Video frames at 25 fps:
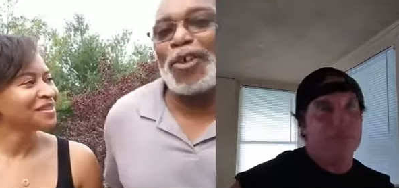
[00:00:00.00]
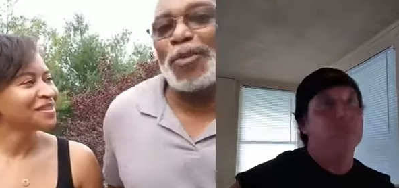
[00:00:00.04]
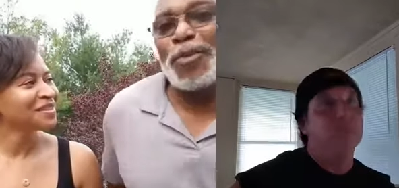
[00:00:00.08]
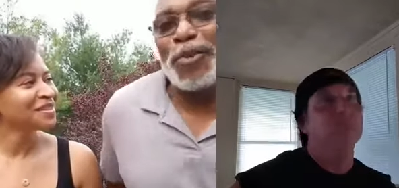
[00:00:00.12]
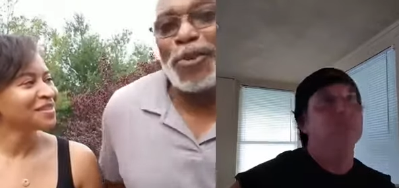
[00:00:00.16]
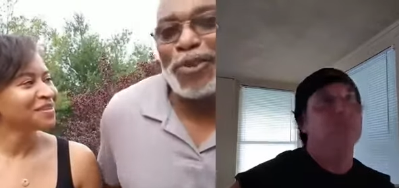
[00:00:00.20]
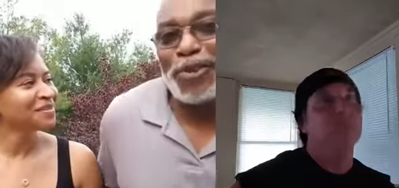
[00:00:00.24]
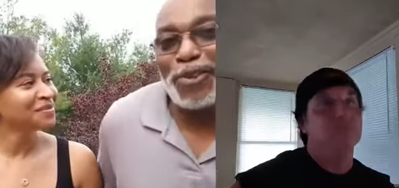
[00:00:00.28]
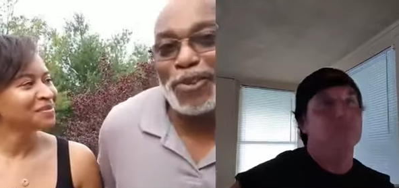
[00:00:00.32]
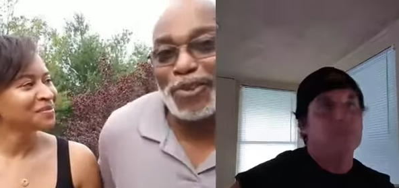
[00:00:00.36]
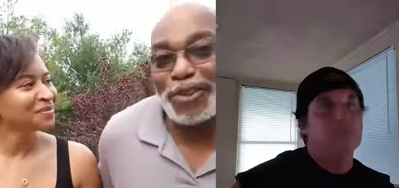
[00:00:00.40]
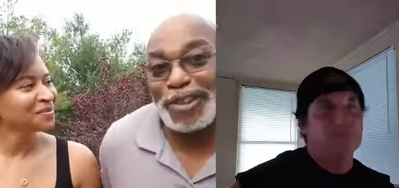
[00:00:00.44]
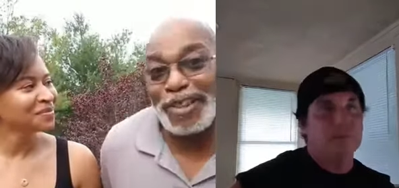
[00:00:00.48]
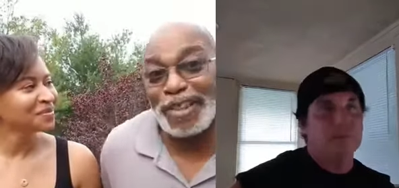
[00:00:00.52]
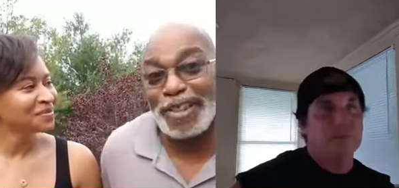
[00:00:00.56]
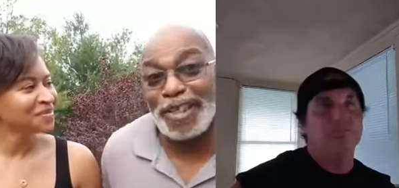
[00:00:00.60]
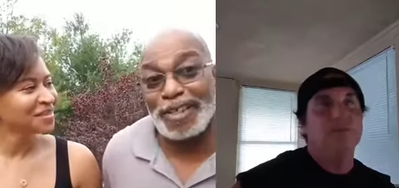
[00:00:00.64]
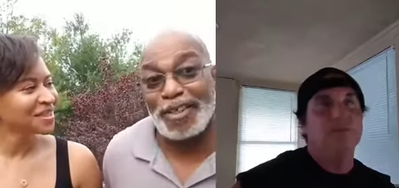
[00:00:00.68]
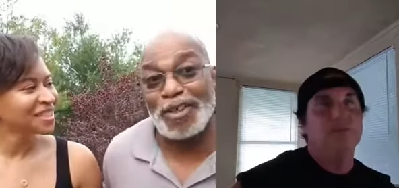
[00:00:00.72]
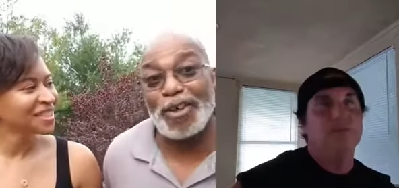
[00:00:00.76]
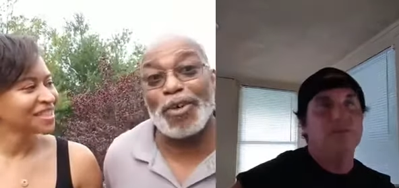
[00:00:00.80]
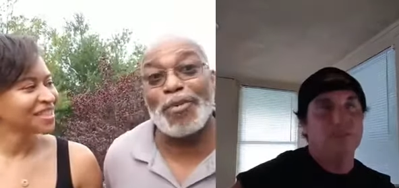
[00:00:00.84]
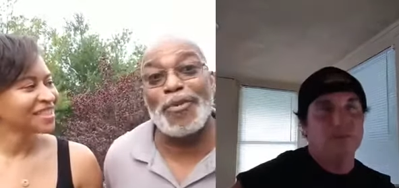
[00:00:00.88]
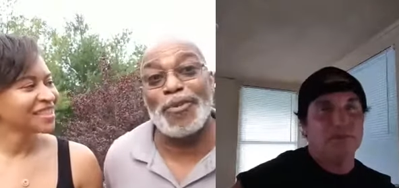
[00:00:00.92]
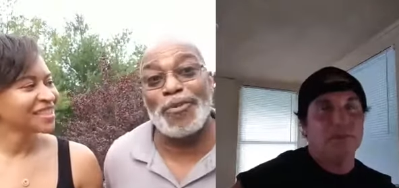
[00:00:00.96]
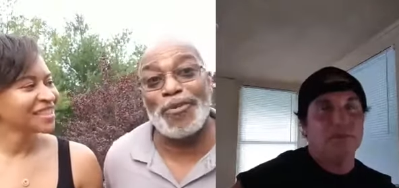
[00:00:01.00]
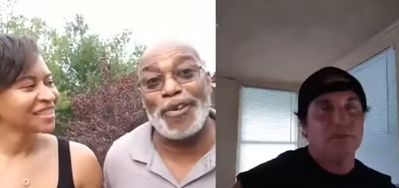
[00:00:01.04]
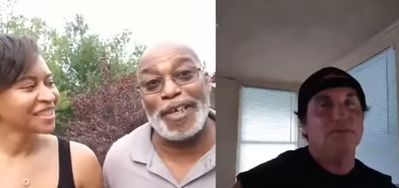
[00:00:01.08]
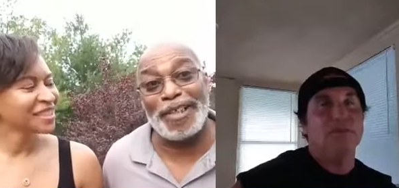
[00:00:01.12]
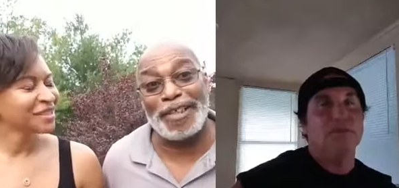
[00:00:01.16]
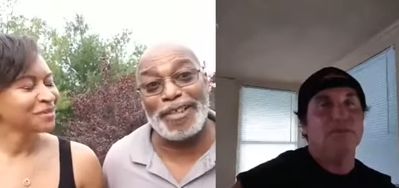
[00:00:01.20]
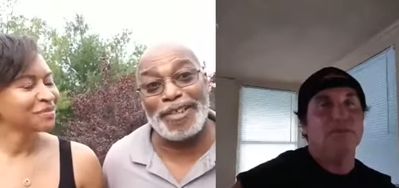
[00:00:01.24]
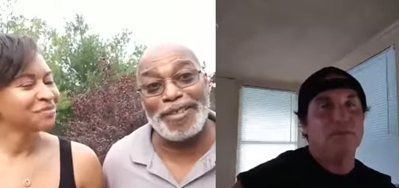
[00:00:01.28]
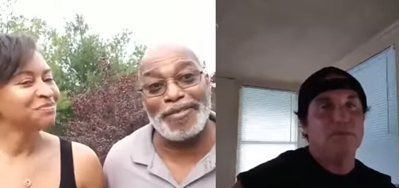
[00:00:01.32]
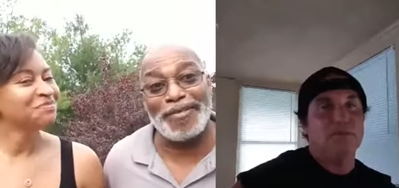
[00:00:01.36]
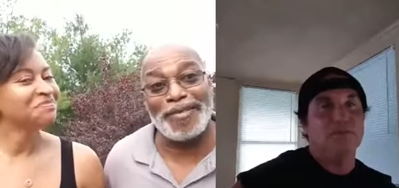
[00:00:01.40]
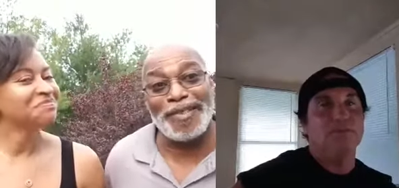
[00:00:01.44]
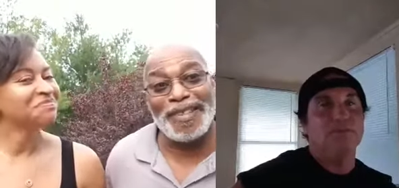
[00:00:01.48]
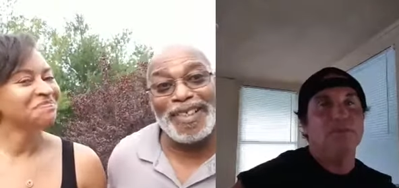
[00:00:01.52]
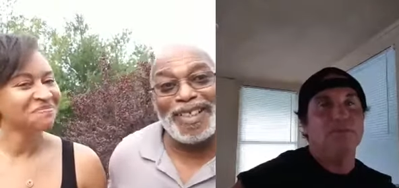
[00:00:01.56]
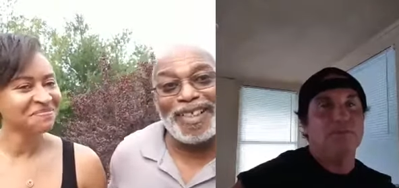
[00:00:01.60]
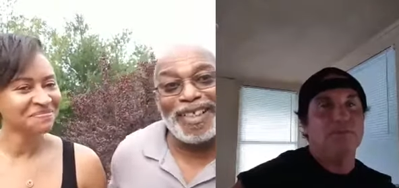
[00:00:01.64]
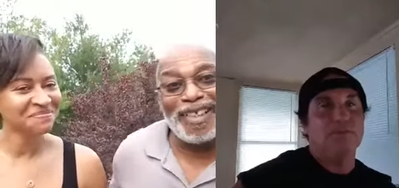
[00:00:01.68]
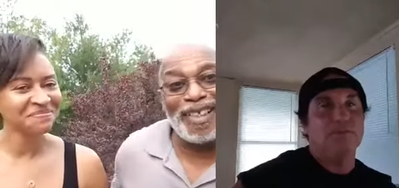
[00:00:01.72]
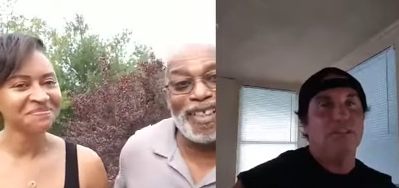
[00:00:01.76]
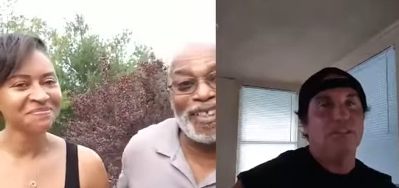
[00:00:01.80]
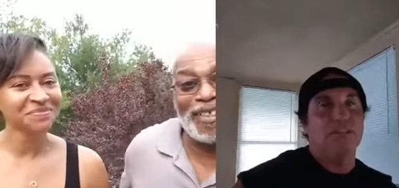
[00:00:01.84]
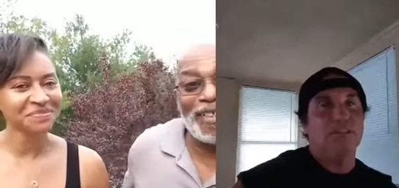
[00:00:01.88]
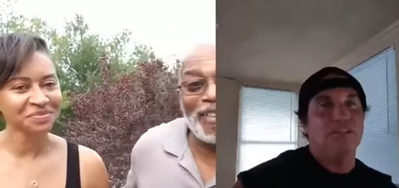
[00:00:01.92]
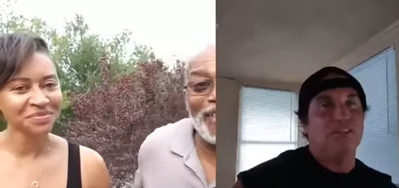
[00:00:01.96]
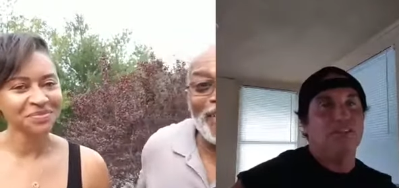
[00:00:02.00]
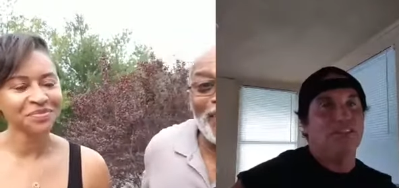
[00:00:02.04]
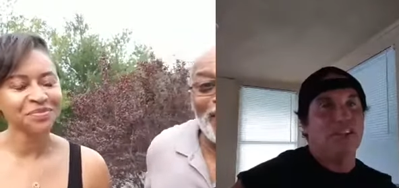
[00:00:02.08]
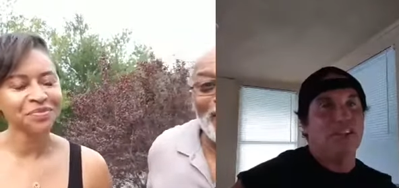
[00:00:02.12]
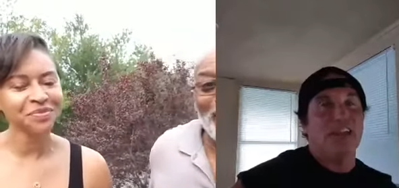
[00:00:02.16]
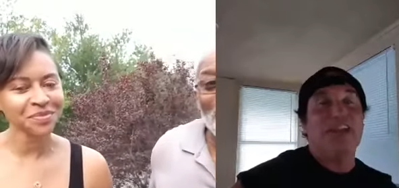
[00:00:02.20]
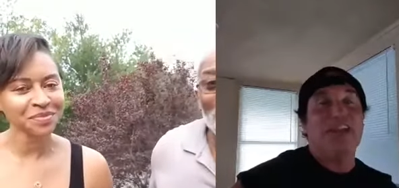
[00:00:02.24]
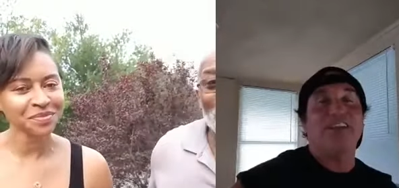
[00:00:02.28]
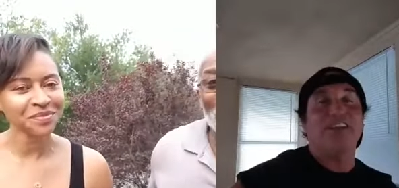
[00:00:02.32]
Speaker 1: opportunity and not be ready. Mm, exactly.